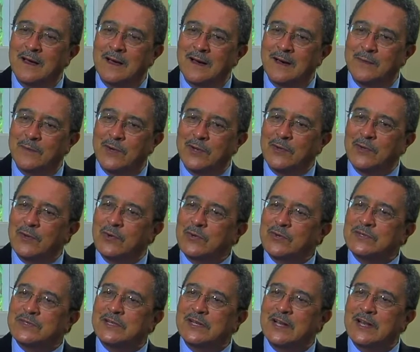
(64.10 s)
Um, when you
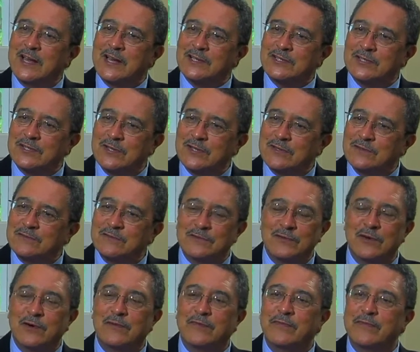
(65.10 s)
lose an
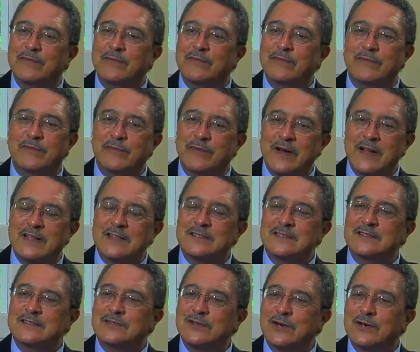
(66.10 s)
election, your
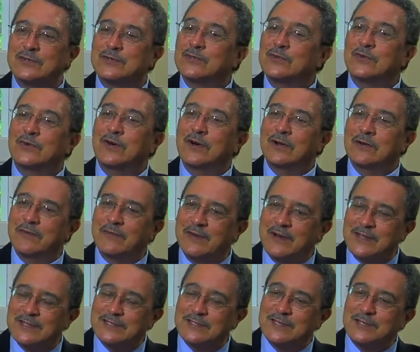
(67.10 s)
friends or so called
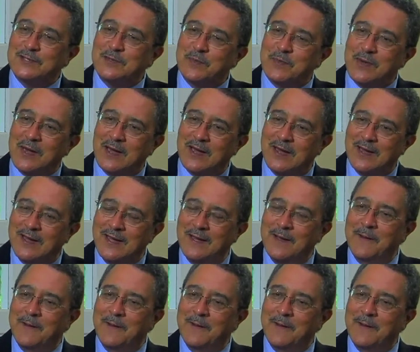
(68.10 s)
friends disappear.